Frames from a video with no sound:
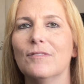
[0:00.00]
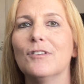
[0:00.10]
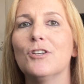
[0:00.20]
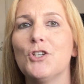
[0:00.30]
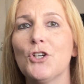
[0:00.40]

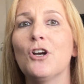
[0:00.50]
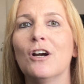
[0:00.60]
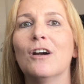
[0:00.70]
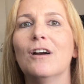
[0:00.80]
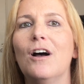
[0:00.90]

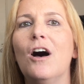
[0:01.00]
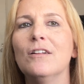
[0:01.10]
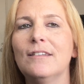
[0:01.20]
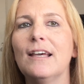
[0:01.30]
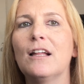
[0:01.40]
Sure, I'll
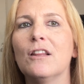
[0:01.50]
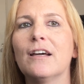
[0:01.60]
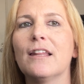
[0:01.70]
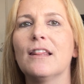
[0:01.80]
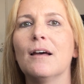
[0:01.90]
take a
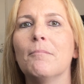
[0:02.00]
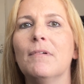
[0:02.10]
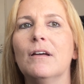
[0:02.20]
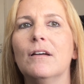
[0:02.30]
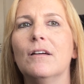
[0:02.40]
look at them.
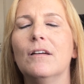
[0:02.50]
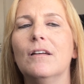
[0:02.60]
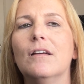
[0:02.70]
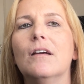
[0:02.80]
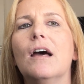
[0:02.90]

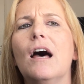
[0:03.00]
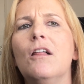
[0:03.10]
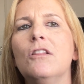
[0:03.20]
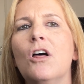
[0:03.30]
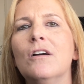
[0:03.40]

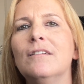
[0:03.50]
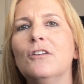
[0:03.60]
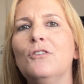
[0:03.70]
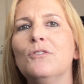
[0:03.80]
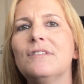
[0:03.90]
How long
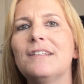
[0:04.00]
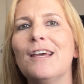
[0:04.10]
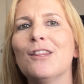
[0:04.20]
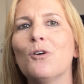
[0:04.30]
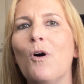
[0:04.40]
did you stay
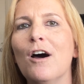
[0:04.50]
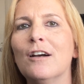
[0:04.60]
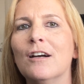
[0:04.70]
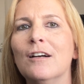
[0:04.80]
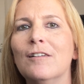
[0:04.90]
in the
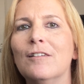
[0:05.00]
water?